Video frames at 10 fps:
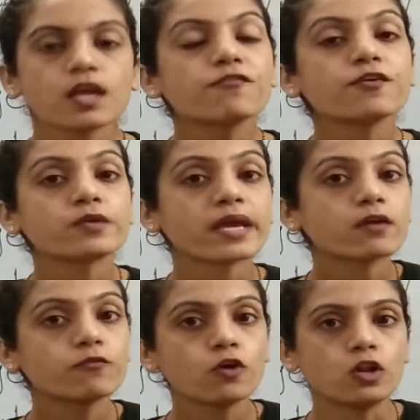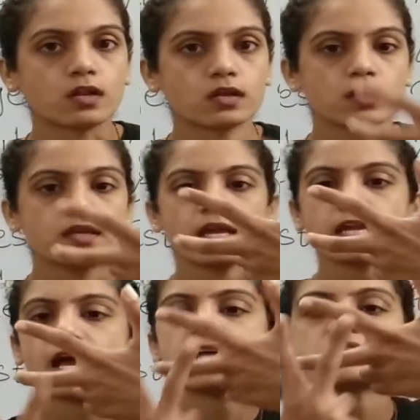if you take wool, it
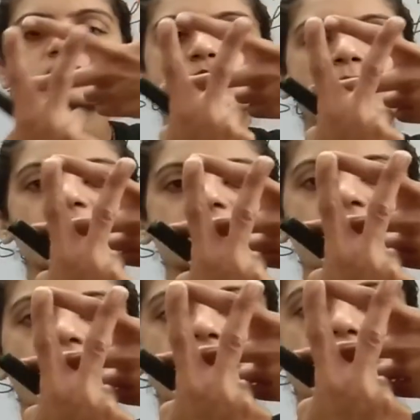has a space like